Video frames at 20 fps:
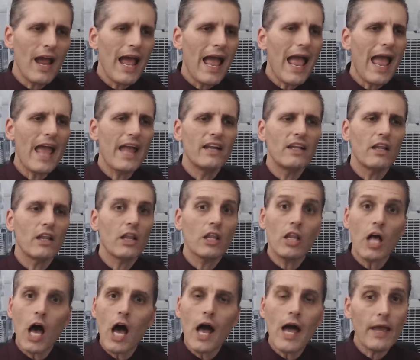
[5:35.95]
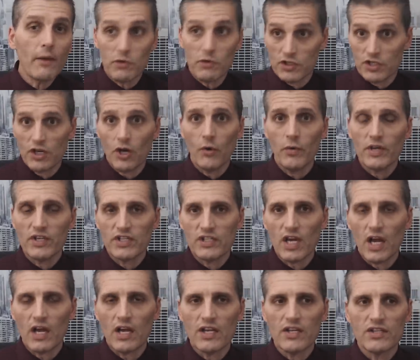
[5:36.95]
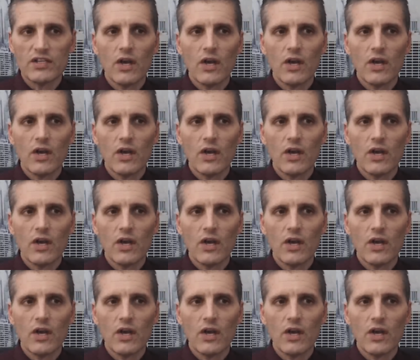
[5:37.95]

and lie, which he always does.